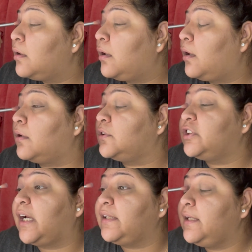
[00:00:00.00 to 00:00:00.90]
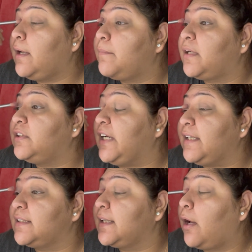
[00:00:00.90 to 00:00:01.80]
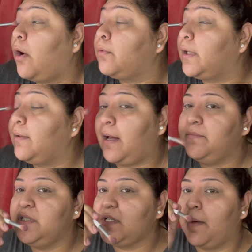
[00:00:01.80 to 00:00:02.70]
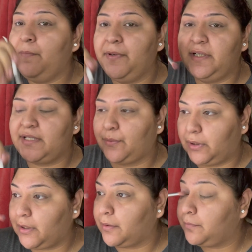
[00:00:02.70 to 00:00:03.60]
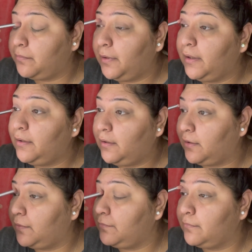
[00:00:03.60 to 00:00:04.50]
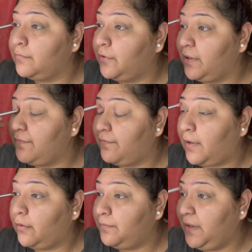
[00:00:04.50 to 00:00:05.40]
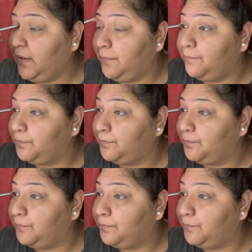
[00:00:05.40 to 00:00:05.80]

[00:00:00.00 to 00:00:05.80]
Oh shit, I think I might have changed it. Hold up. I'm gonna put it down here. But go ahead and follow me.